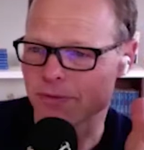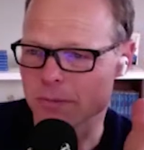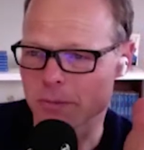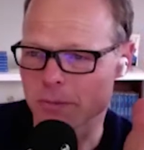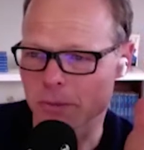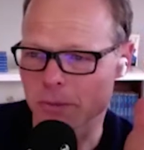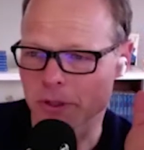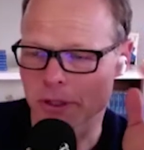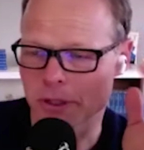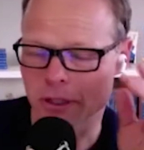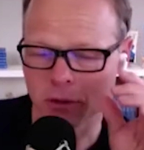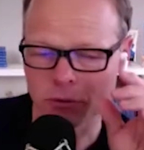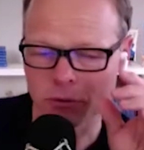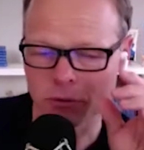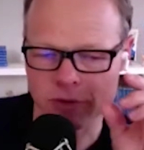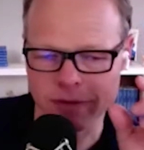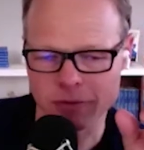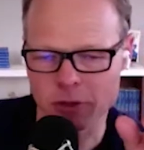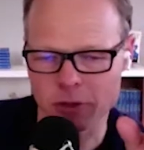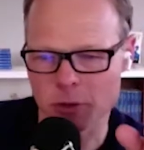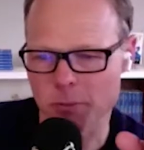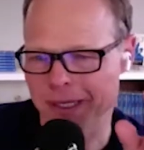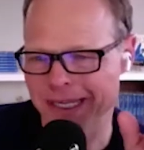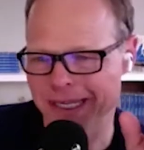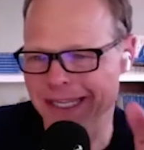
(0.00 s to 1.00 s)
million in
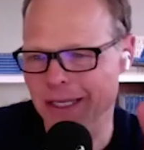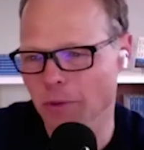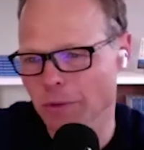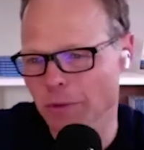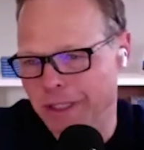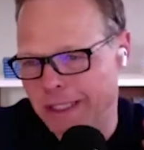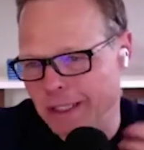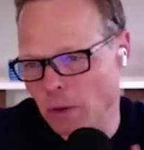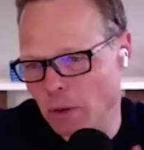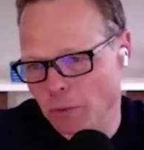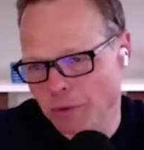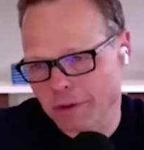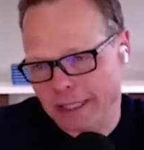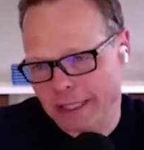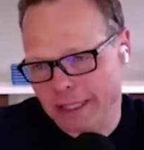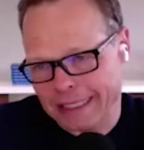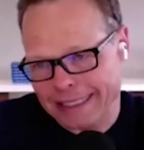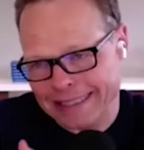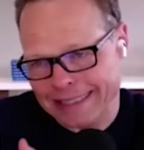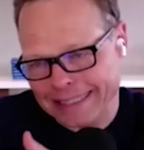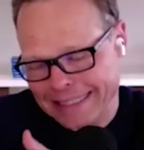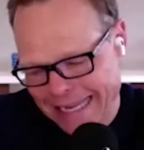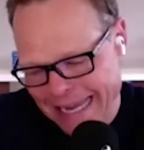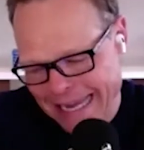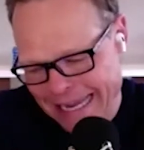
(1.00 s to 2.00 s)
revenue, but he only owned
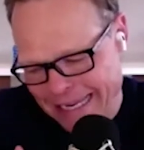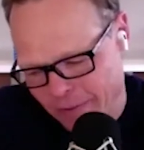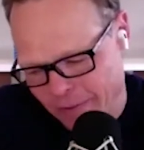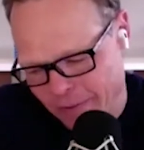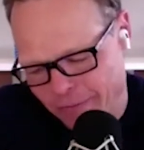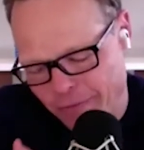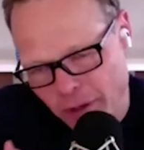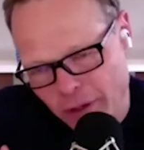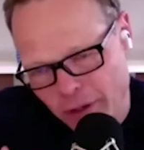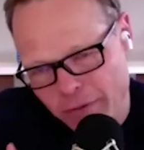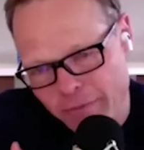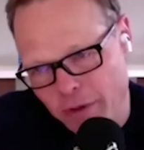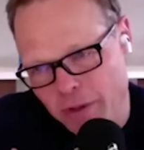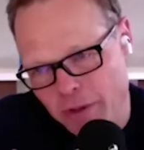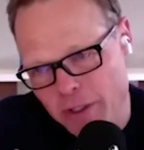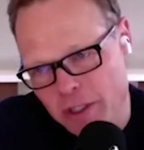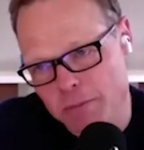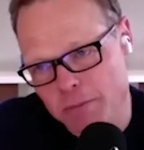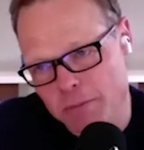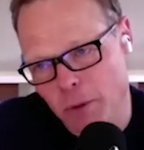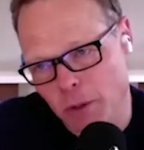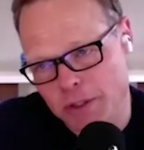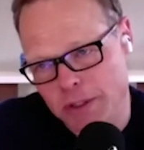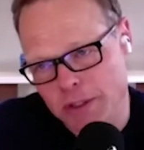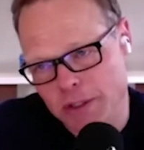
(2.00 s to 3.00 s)
at the end a very, very
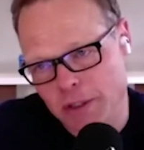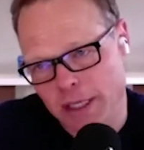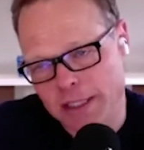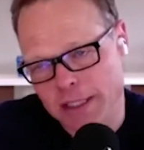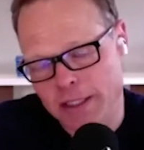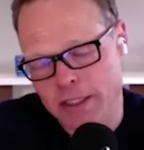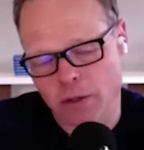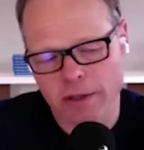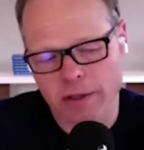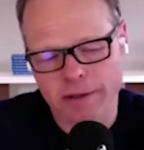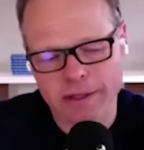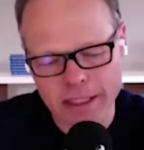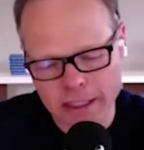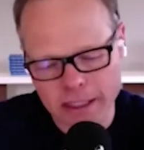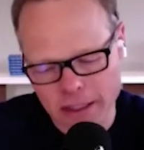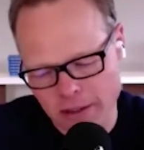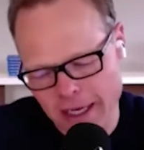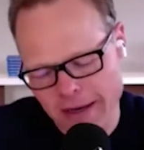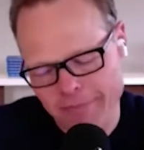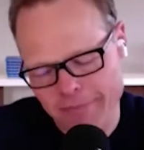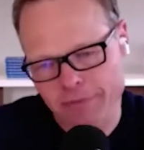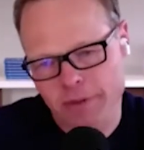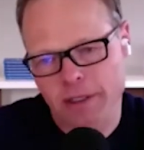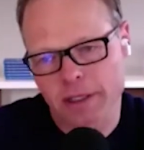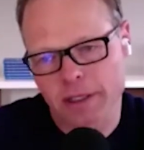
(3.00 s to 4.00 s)
small slice. So I think you
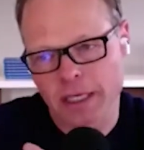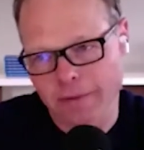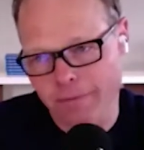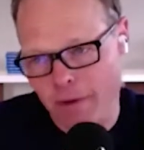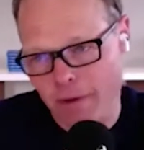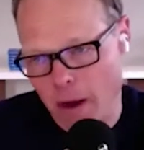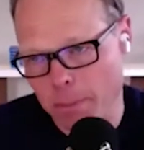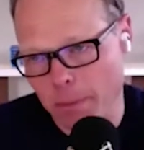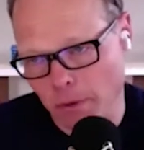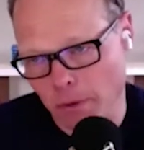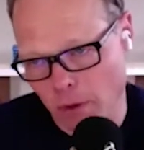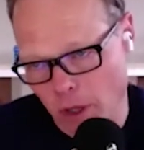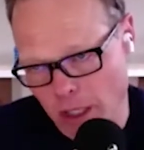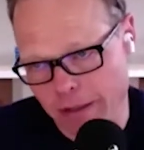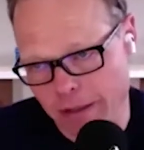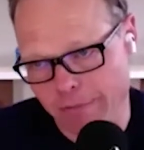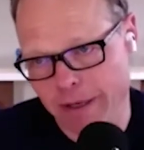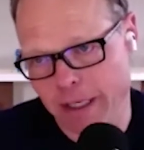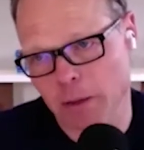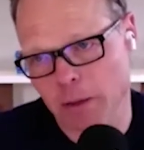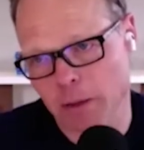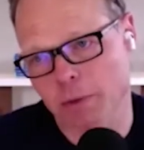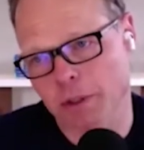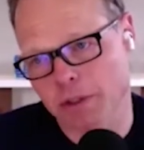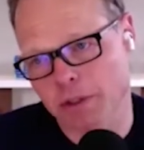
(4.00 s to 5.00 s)
have to give up a lot of
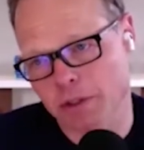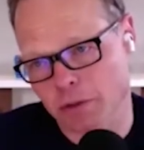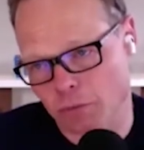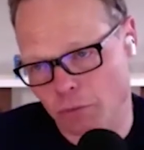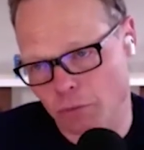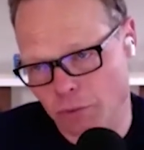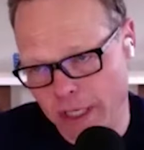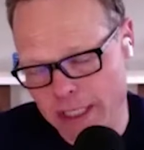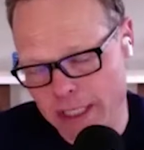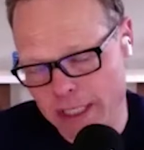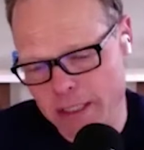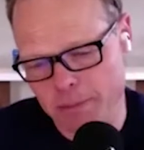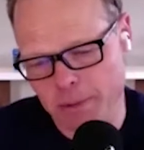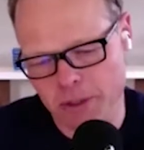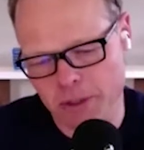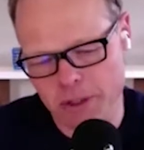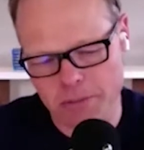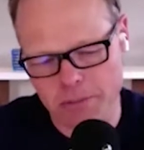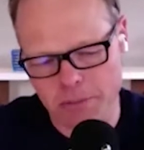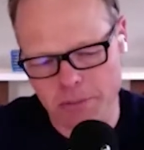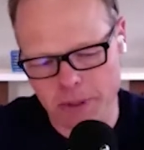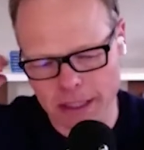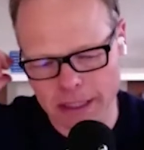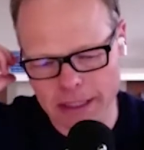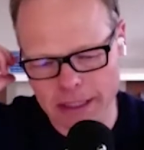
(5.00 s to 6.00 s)
equity to raise a
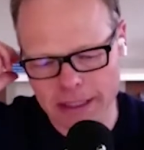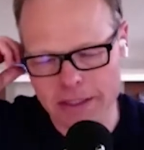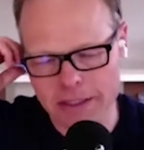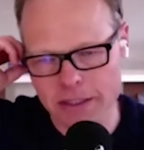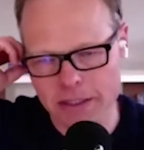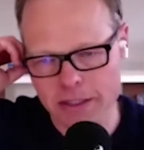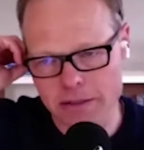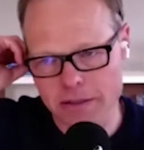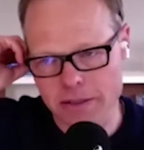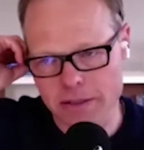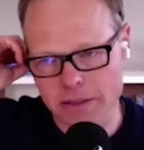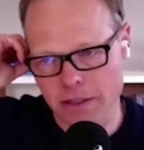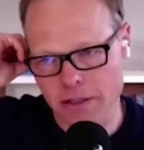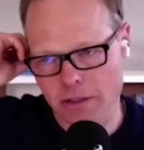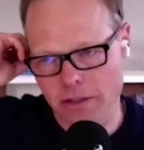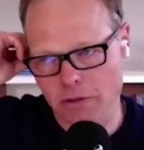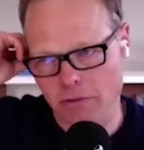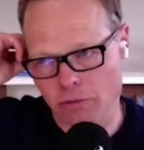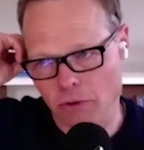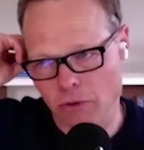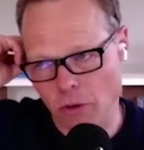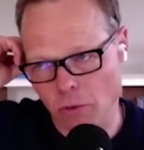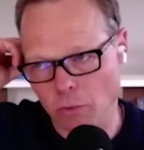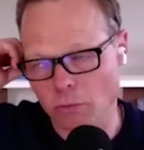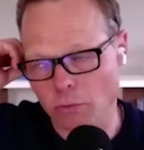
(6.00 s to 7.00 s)
bunch of money to
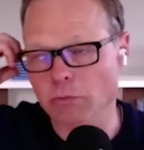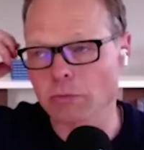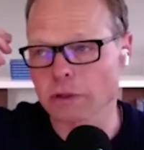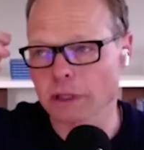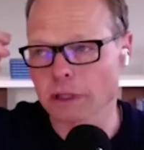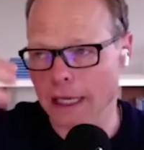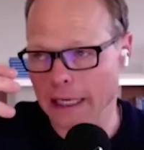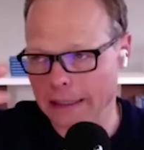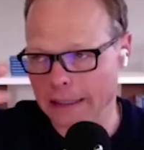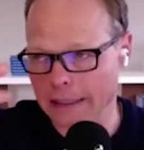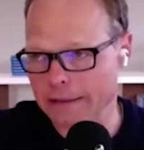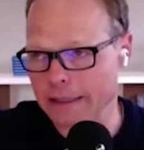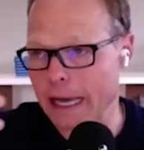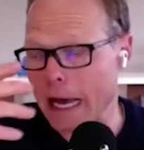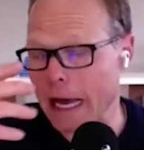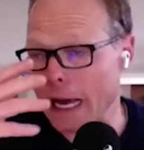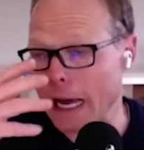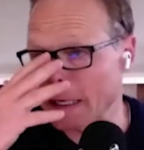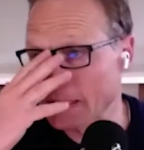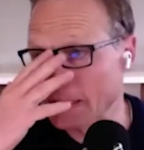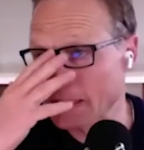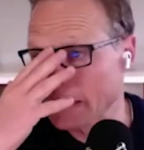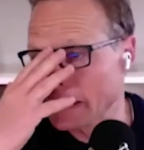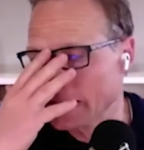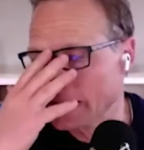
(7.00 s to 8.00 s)
grow like
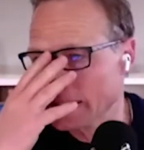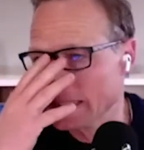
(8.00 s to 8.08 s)
that.